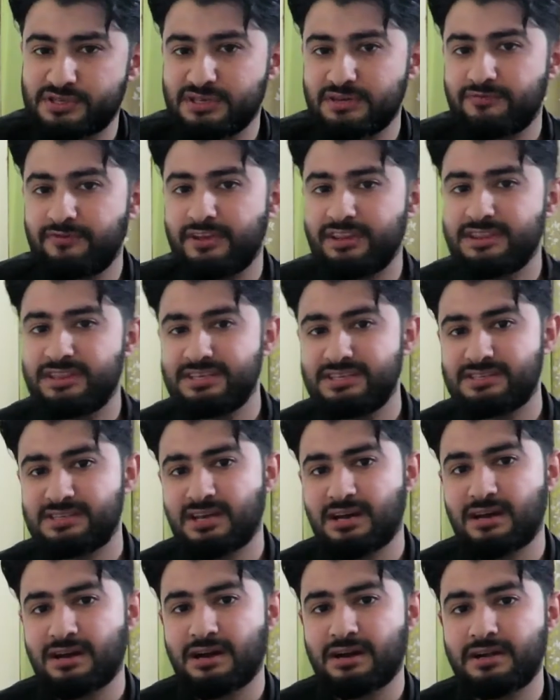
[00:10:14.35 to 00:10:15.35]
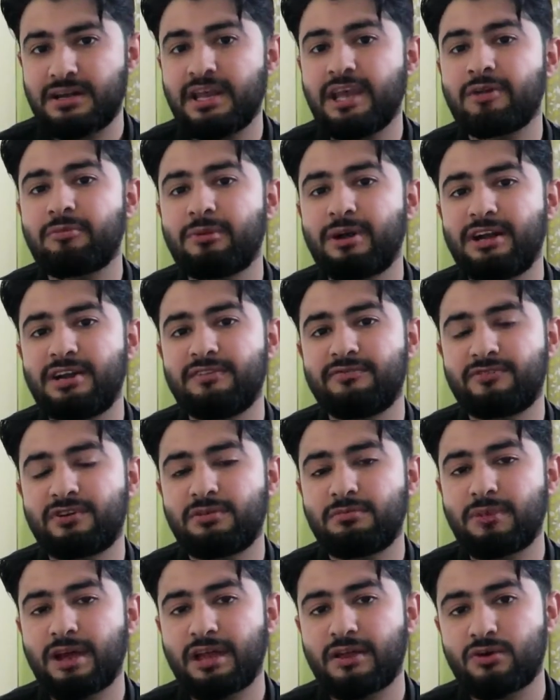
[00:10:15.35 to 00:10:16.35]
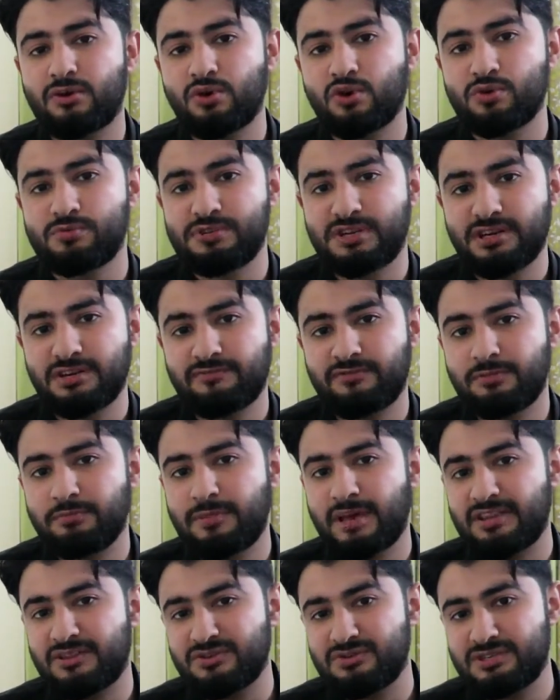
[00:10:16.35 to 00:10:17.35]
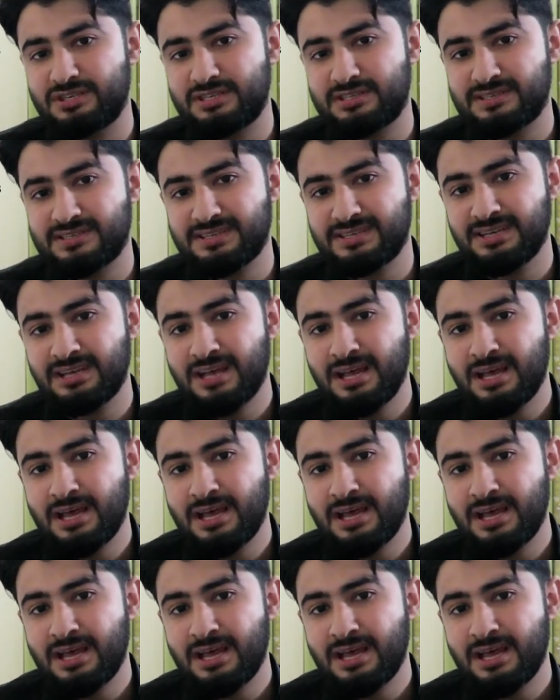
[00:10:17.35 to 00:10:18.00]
when these are attacked by different microbes and different pathogens,